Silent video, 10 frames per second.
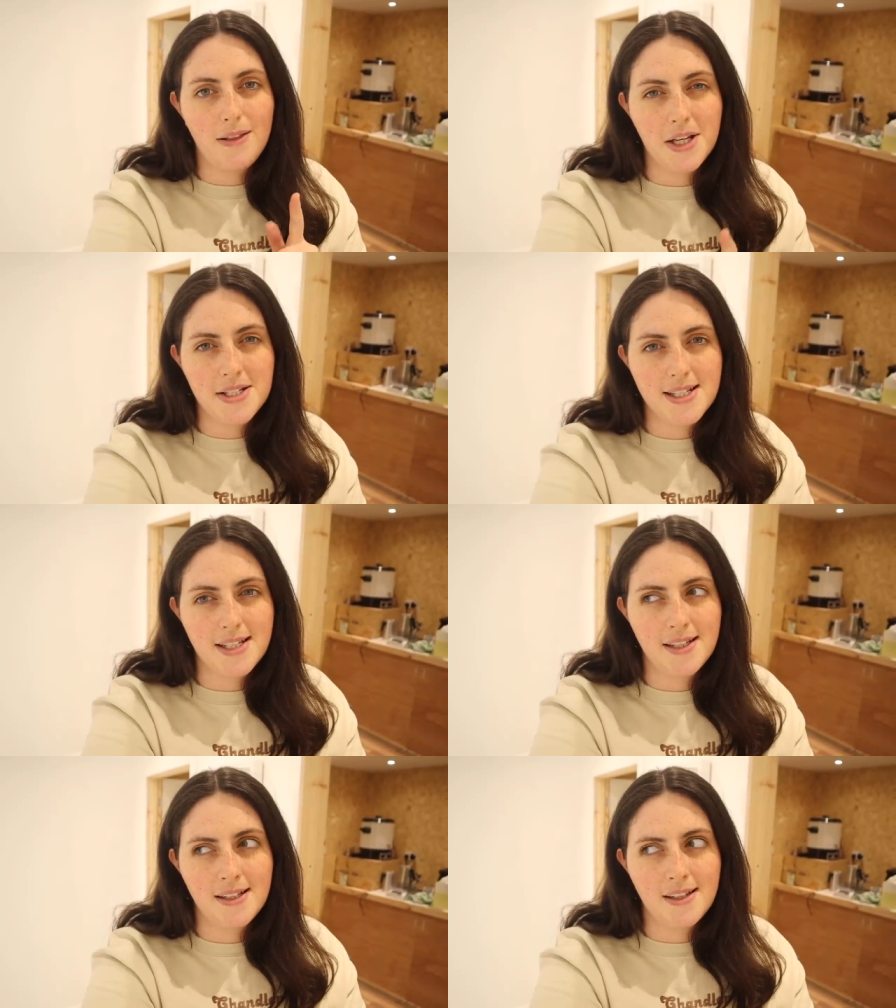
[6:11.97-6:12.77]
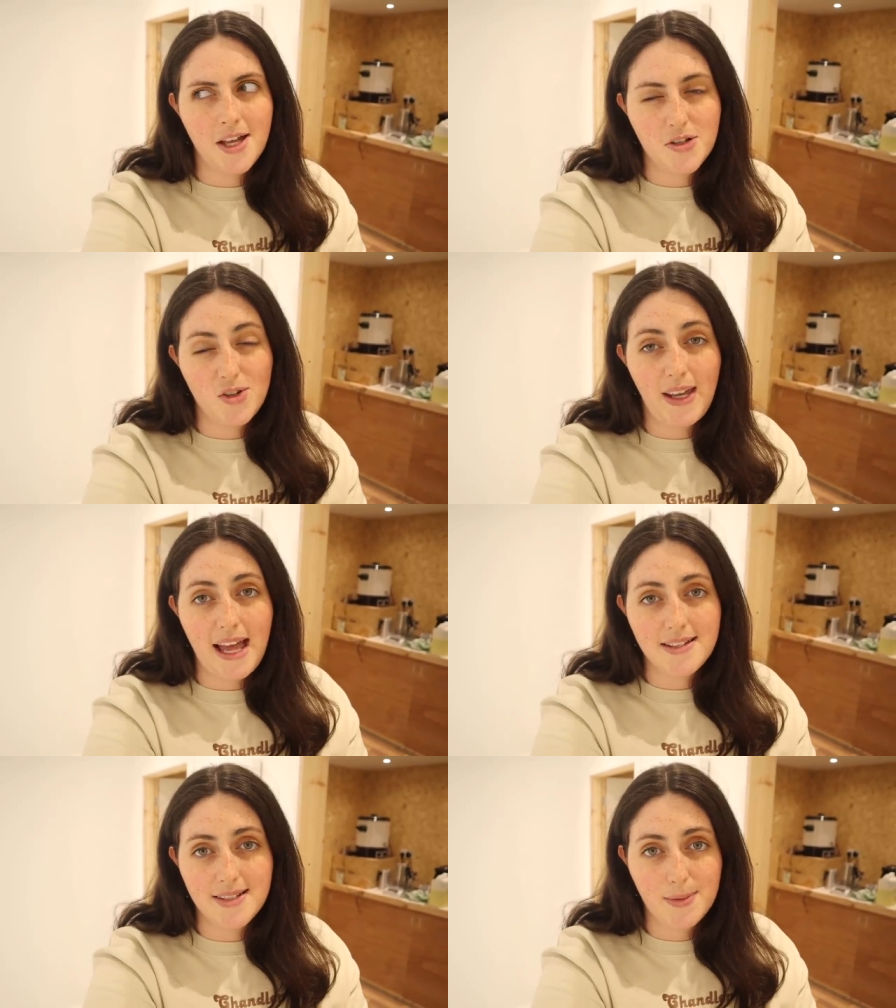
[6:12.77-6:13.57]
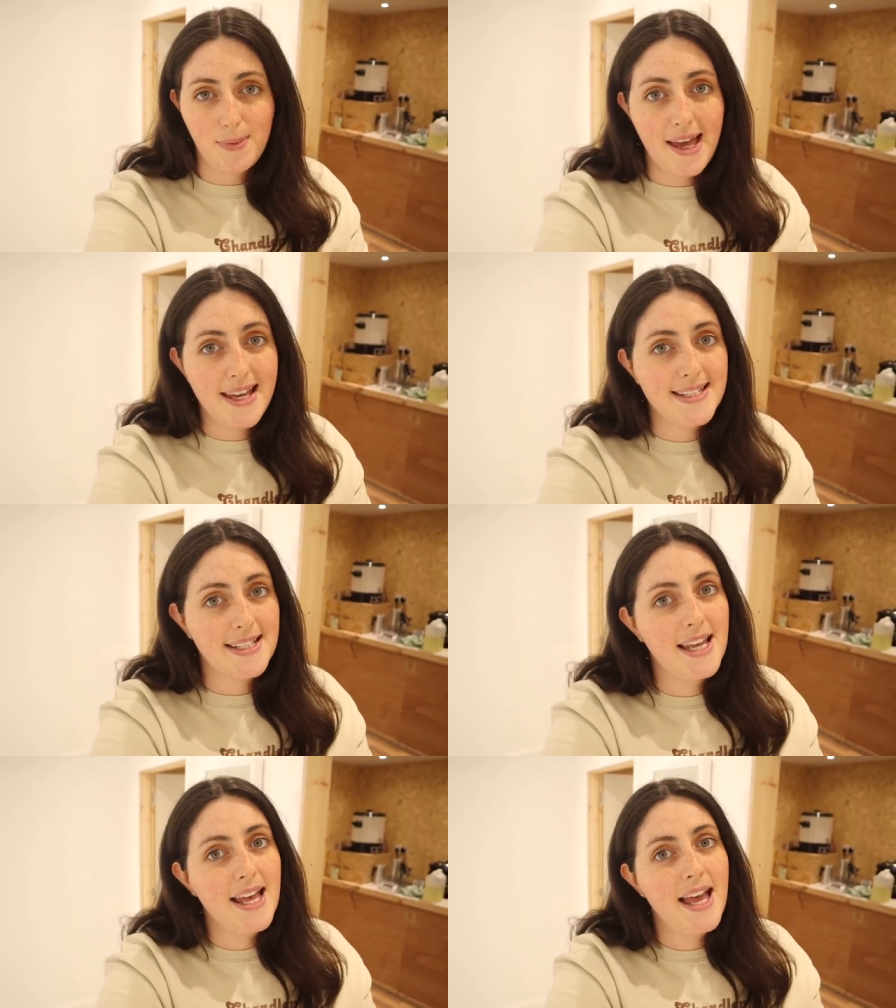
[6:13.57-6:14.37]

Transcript: London Luxury Candle Supplies